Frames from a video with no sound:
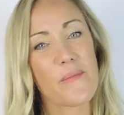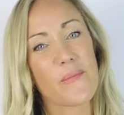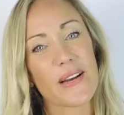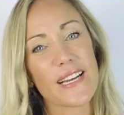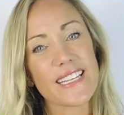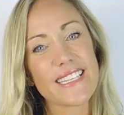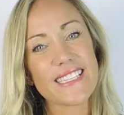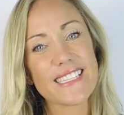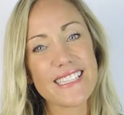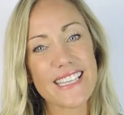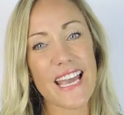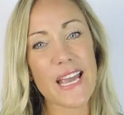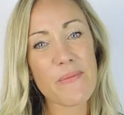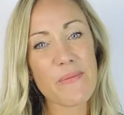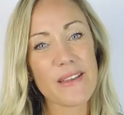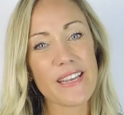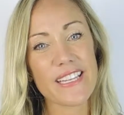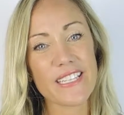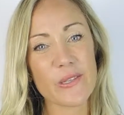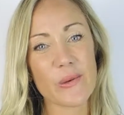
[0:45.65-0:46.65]
By
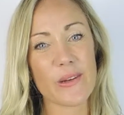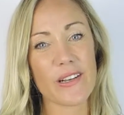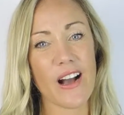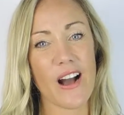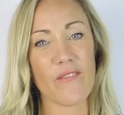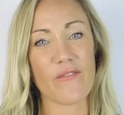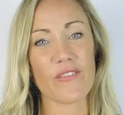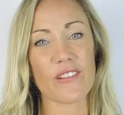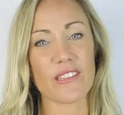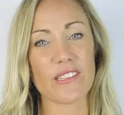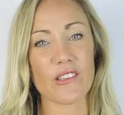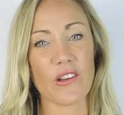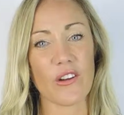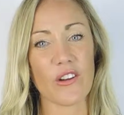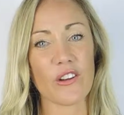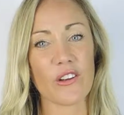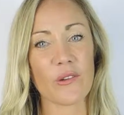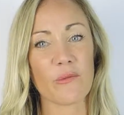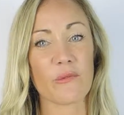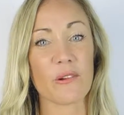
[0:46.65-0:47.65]
escaping into a comfort
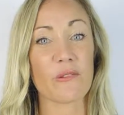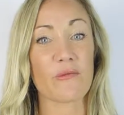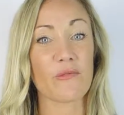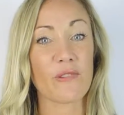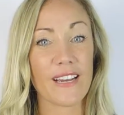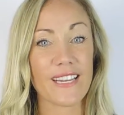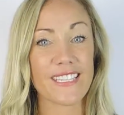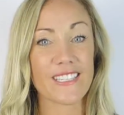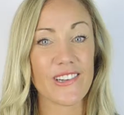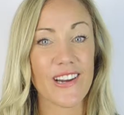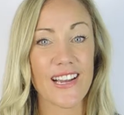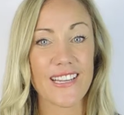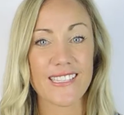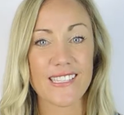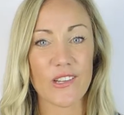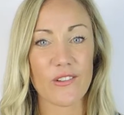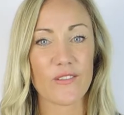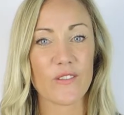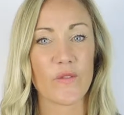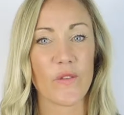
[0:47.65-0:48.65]
zone, we render
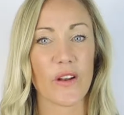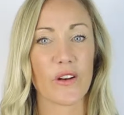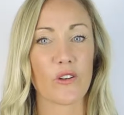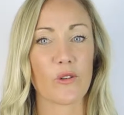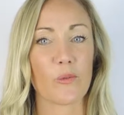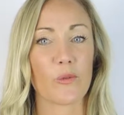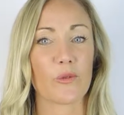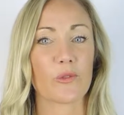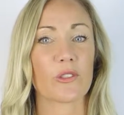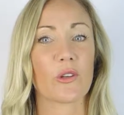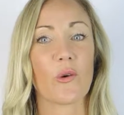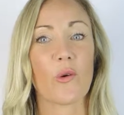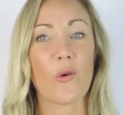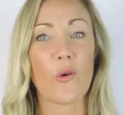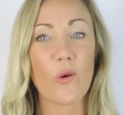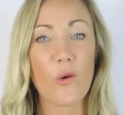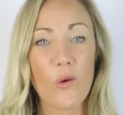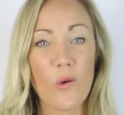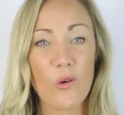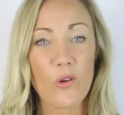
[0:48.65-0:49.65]
ourselves vulnerable to
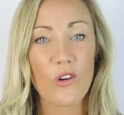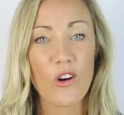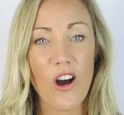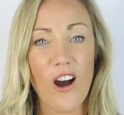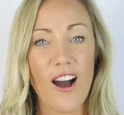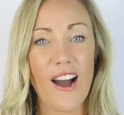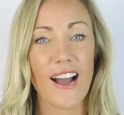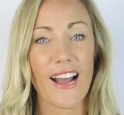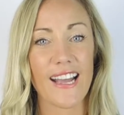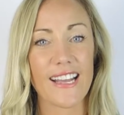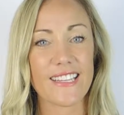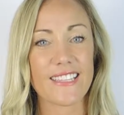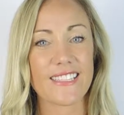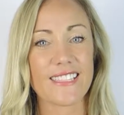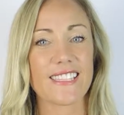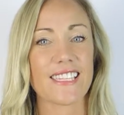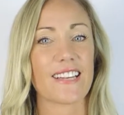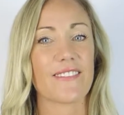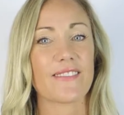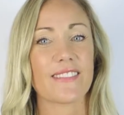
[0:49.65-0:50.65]
all
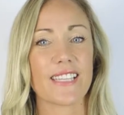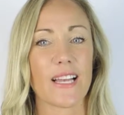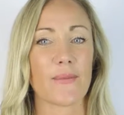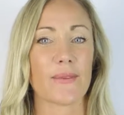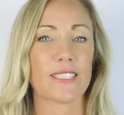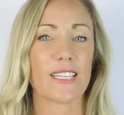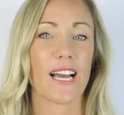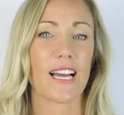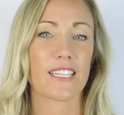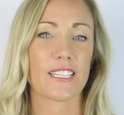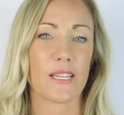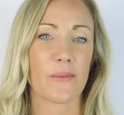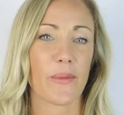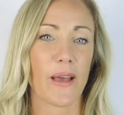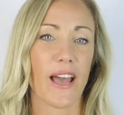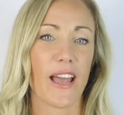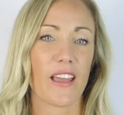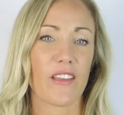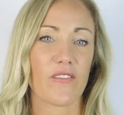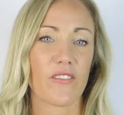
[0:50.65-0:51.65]
kinds of sabotaging
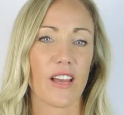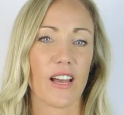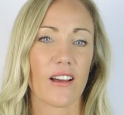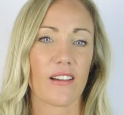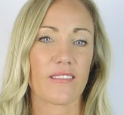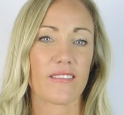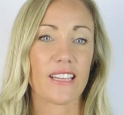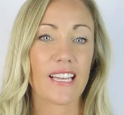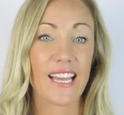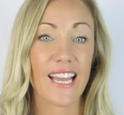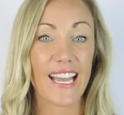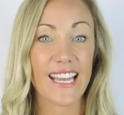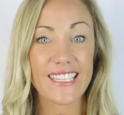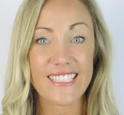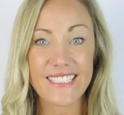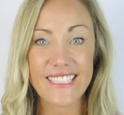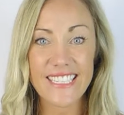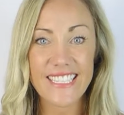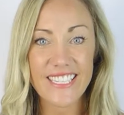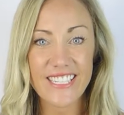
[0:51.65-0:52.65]
behaviour,
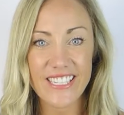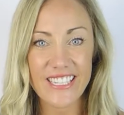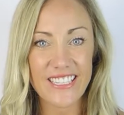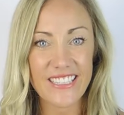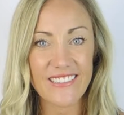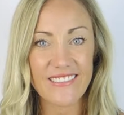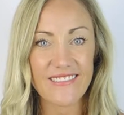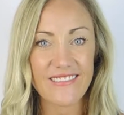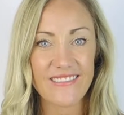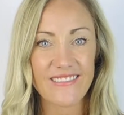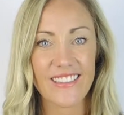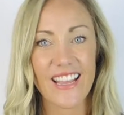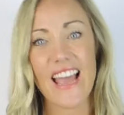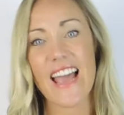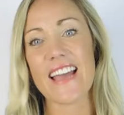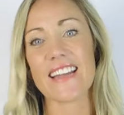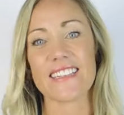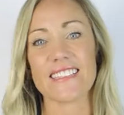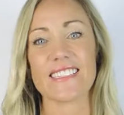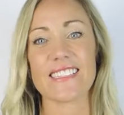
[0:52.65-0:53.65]
addiction
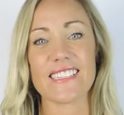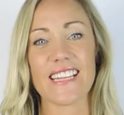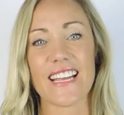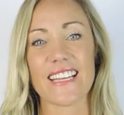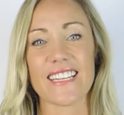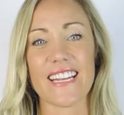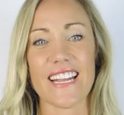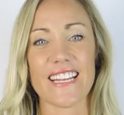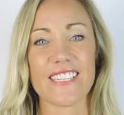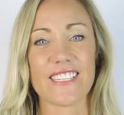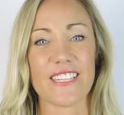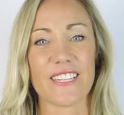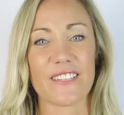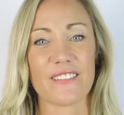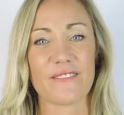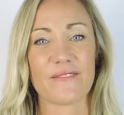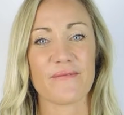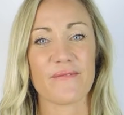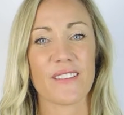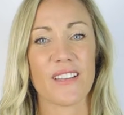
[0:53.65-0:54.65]
and
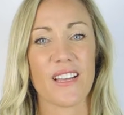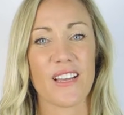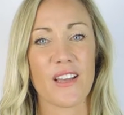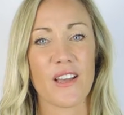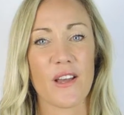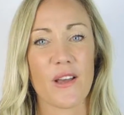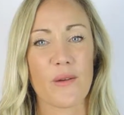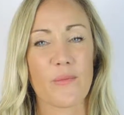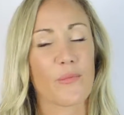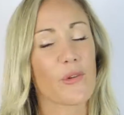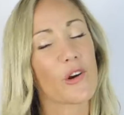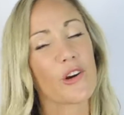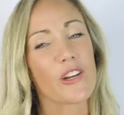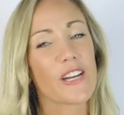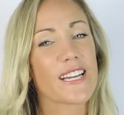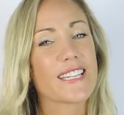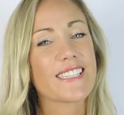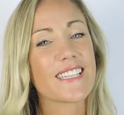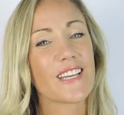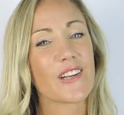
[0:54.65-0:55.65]
stagnation.
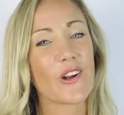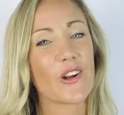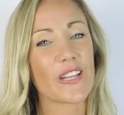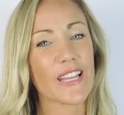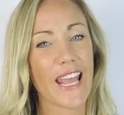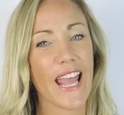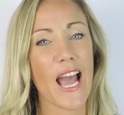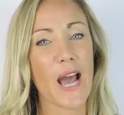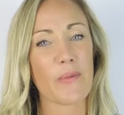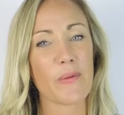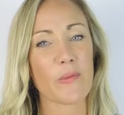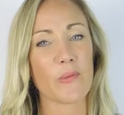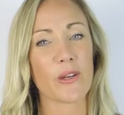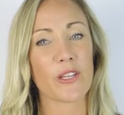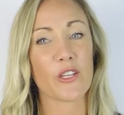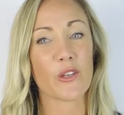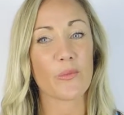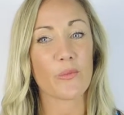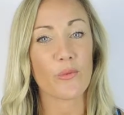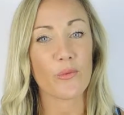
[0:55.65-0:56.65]
Progress can only happen
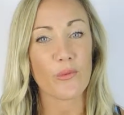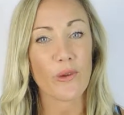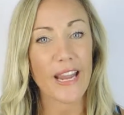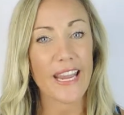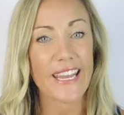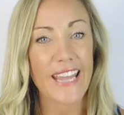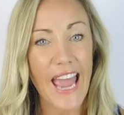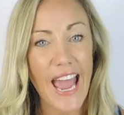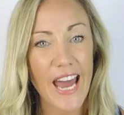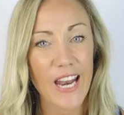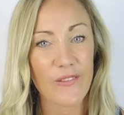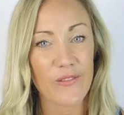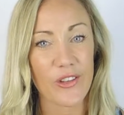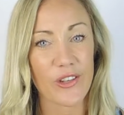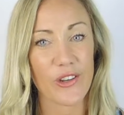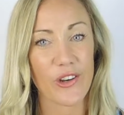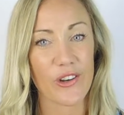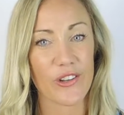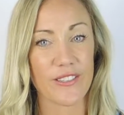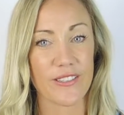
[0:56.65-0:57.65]
when you break out of
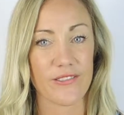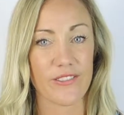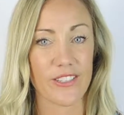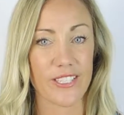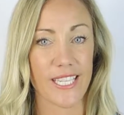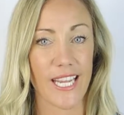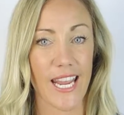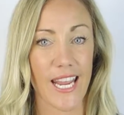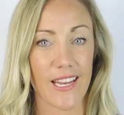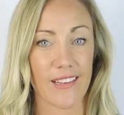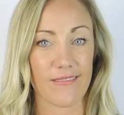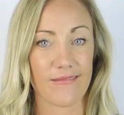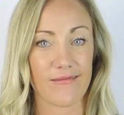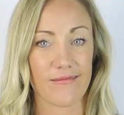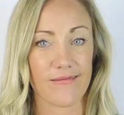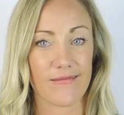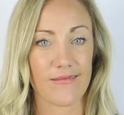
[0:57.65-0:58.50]
your cozy routine.